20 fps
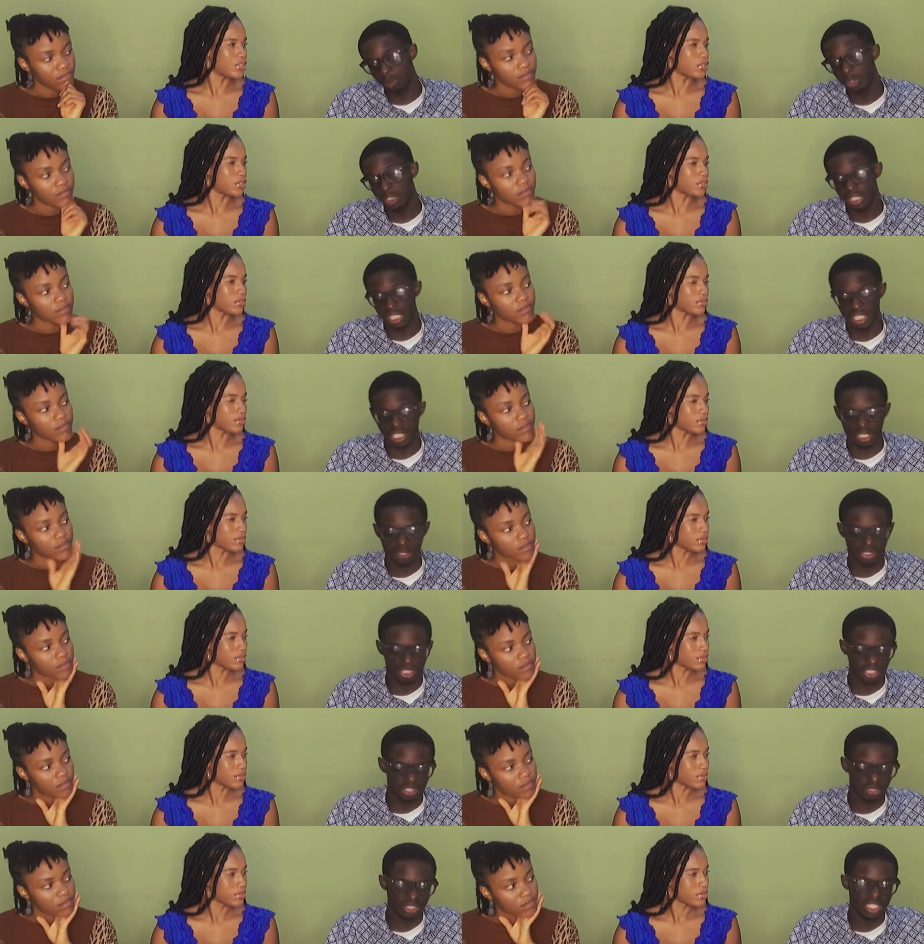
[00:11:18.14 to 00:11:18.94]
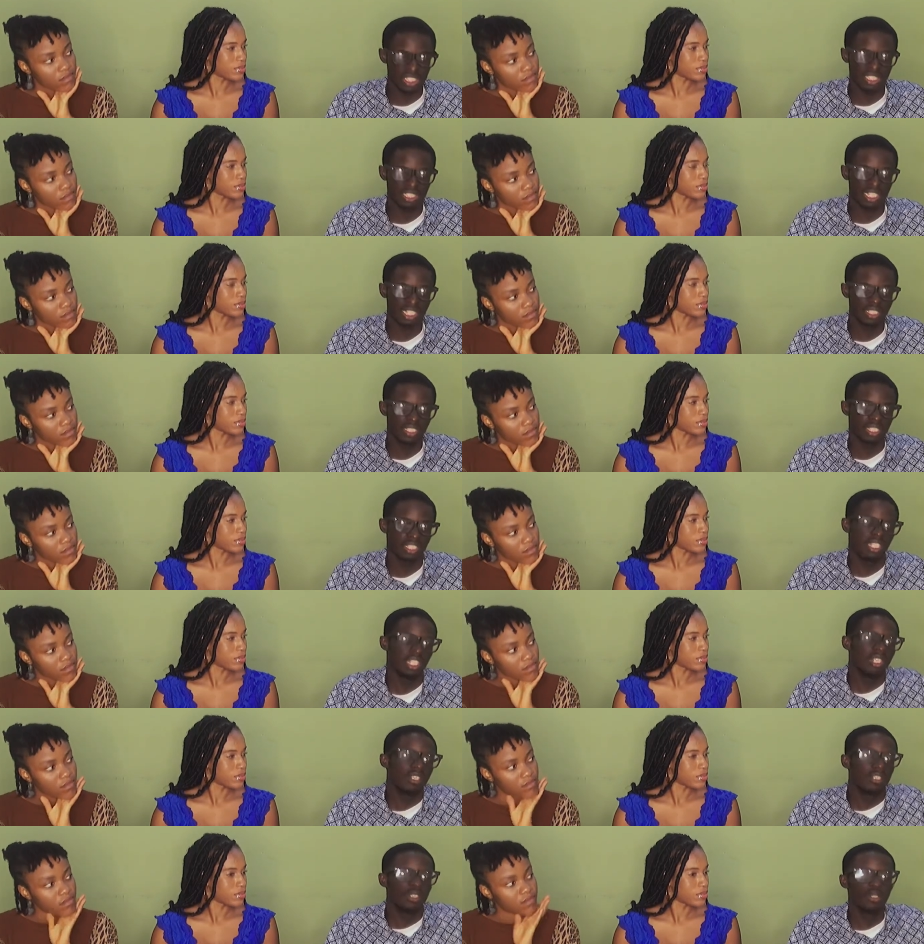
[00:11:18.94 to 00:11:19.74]
Speaker 1: post-encounter station is that
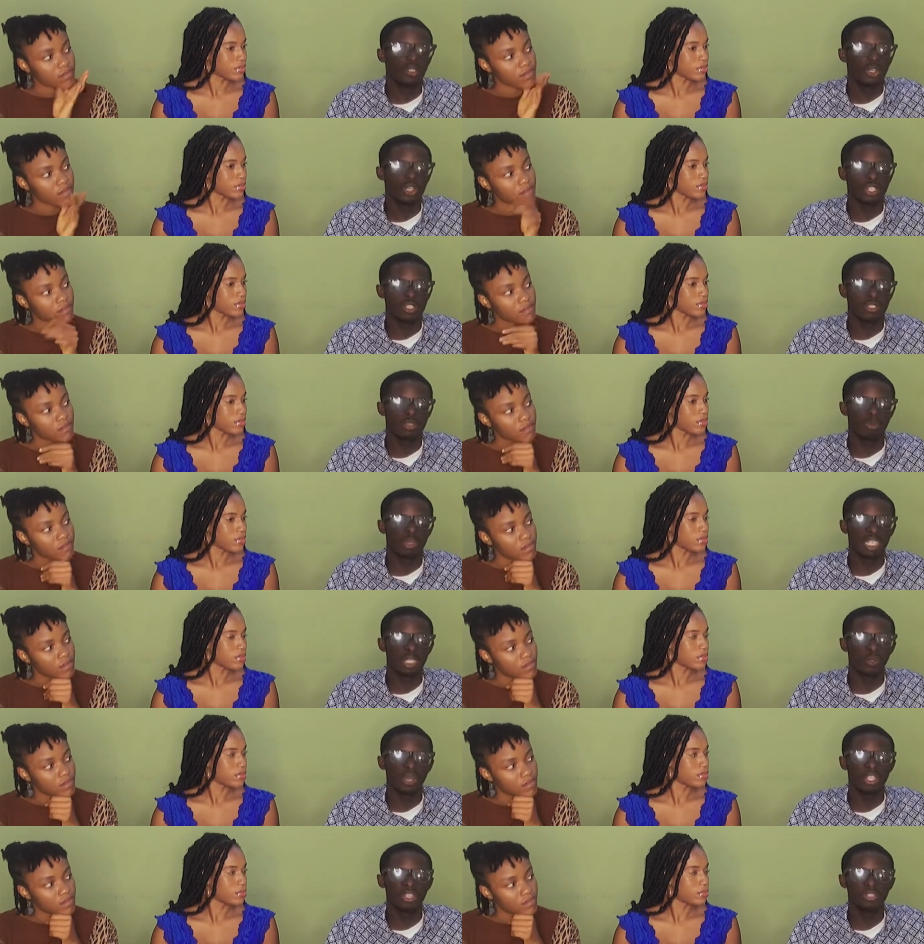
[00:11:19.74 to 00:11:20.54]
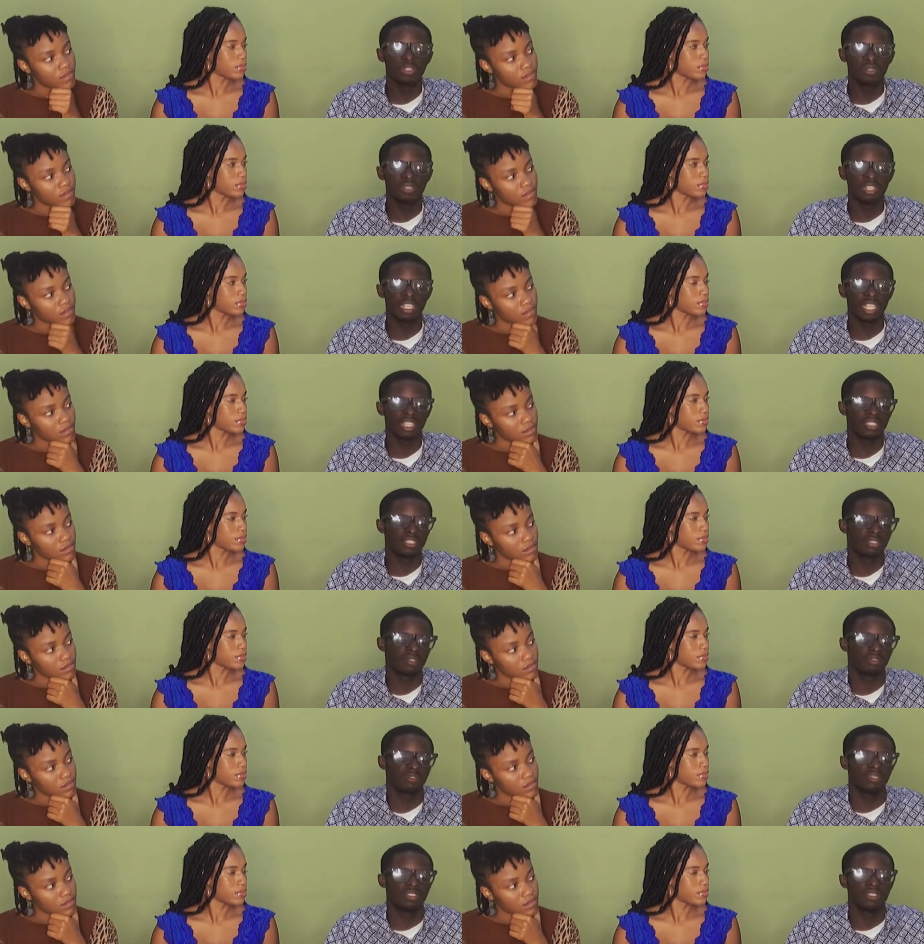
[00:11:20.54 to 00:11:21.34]
because normally we're used to that.
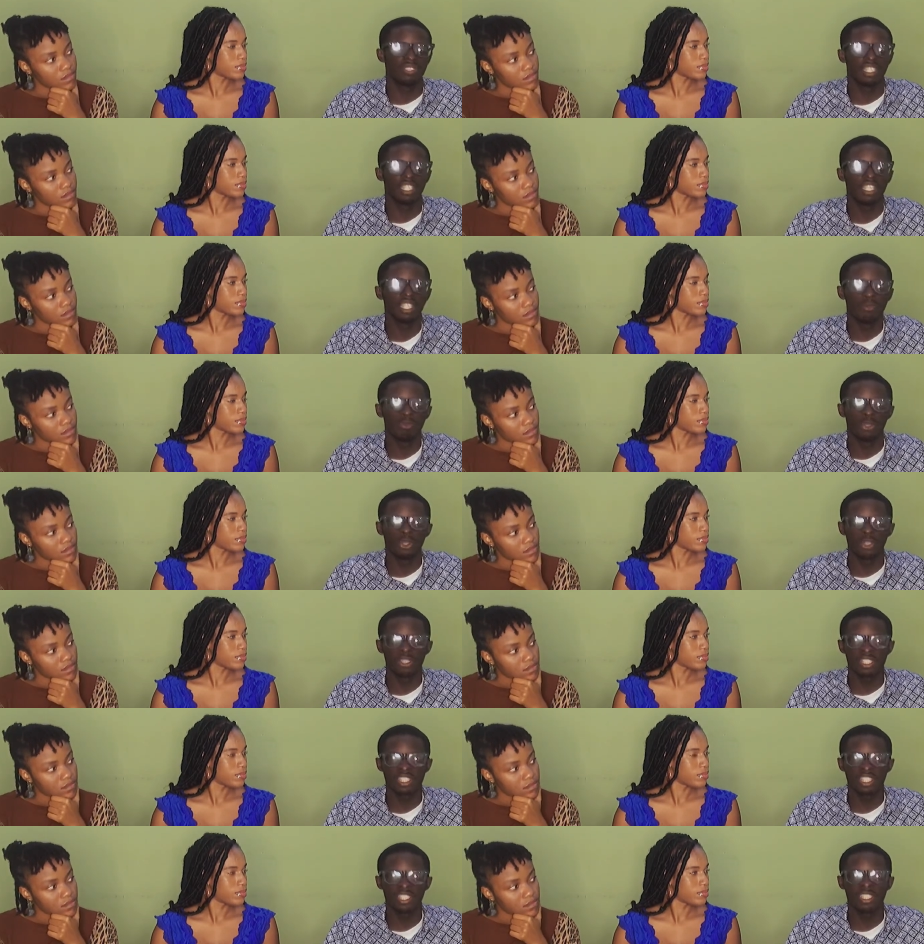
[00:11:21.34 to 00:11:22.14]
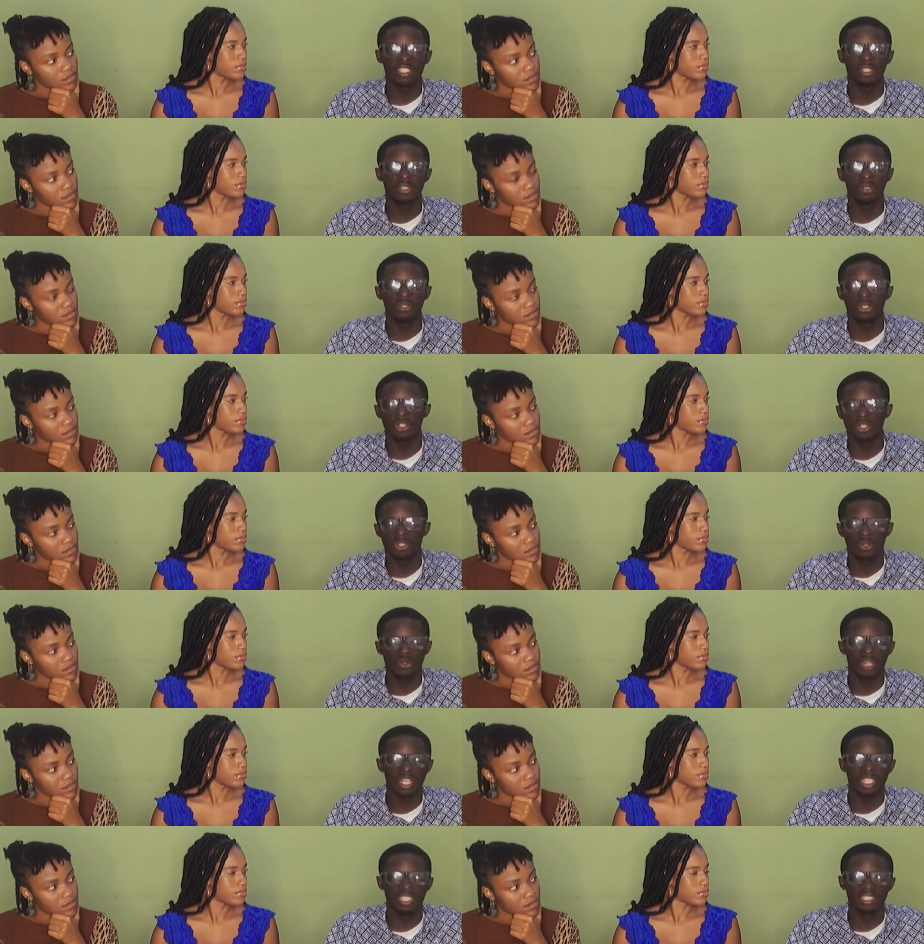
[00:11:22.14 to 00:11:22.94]
Um, OSCE, you
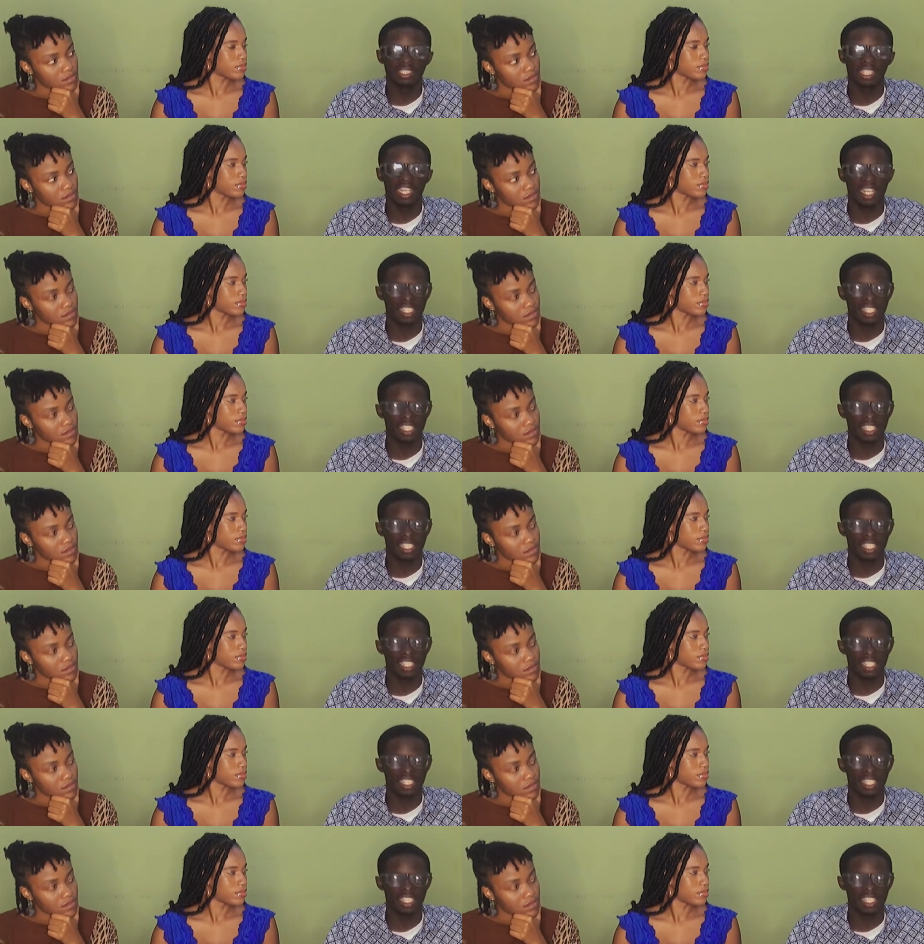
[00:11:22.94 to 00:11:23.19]
just go and